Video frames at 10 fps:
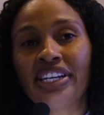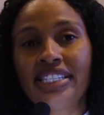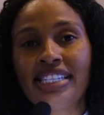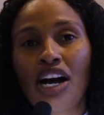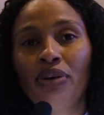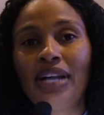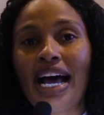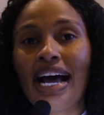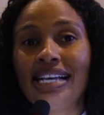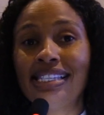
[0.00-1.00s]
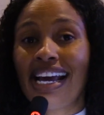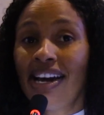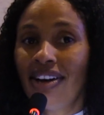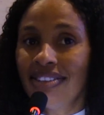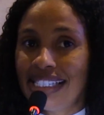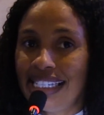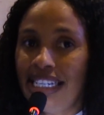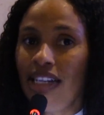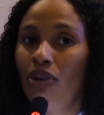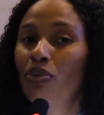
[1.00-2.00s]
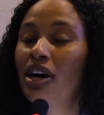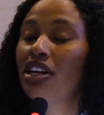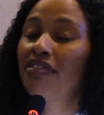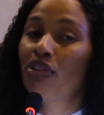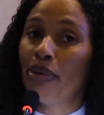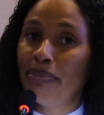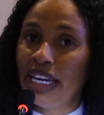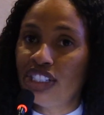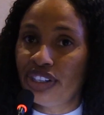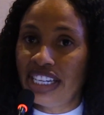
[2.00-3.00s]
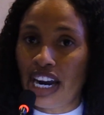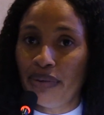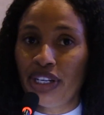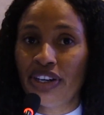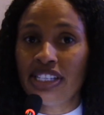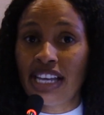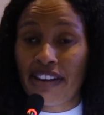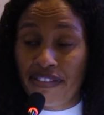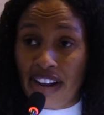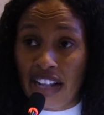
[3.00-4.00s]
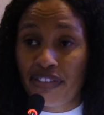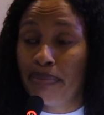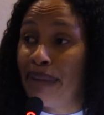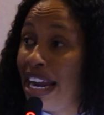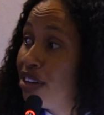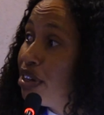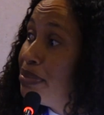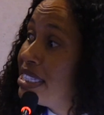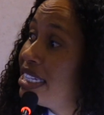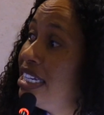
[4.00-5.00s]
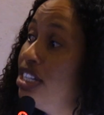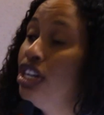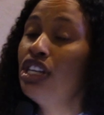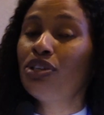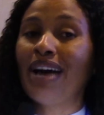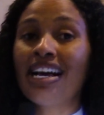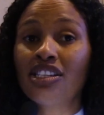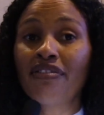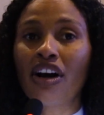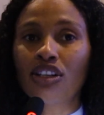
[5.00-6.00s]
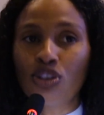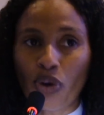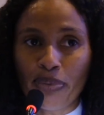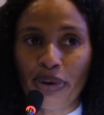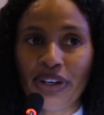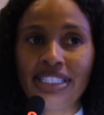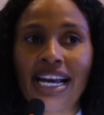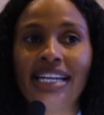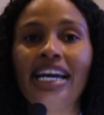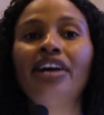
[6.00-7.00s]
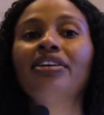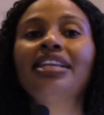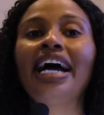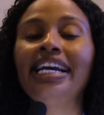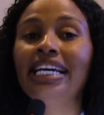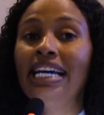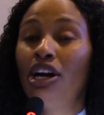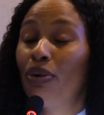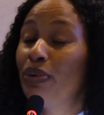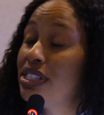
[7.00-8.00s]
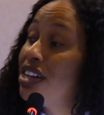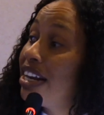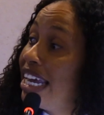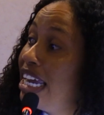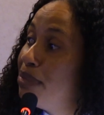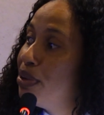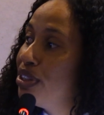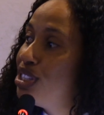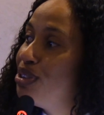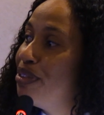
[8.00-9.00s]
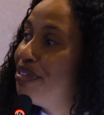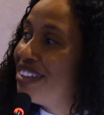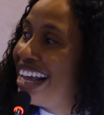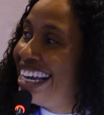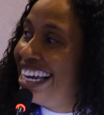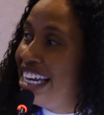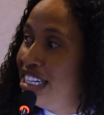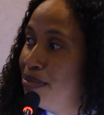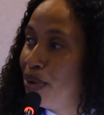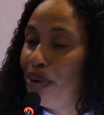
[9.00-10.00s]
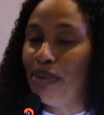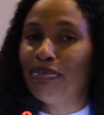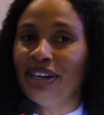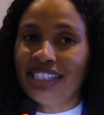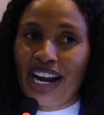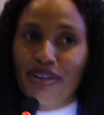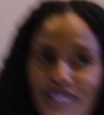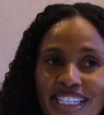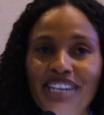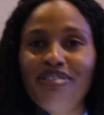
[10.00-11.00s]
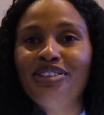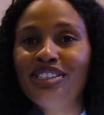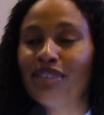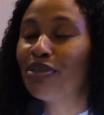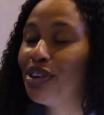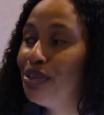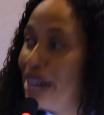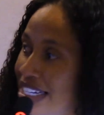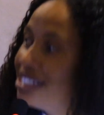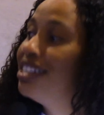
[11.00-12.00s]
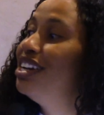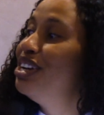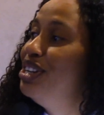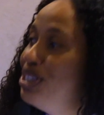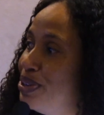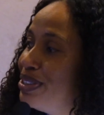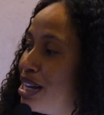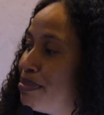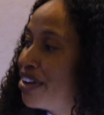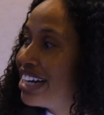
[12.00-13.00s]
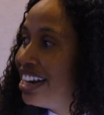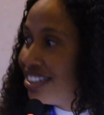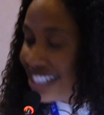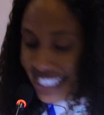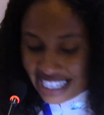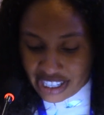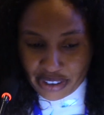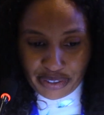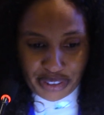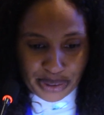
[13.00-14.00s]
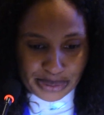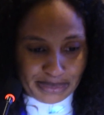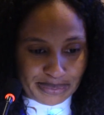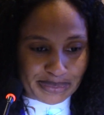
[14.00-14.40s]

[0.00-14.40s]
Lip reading: cut down as Argentina, one of our major carriers, had filed for bankruptcy. So as of October, that airline was not able to fly anymore. But I will give you some great news about Argentina in a few.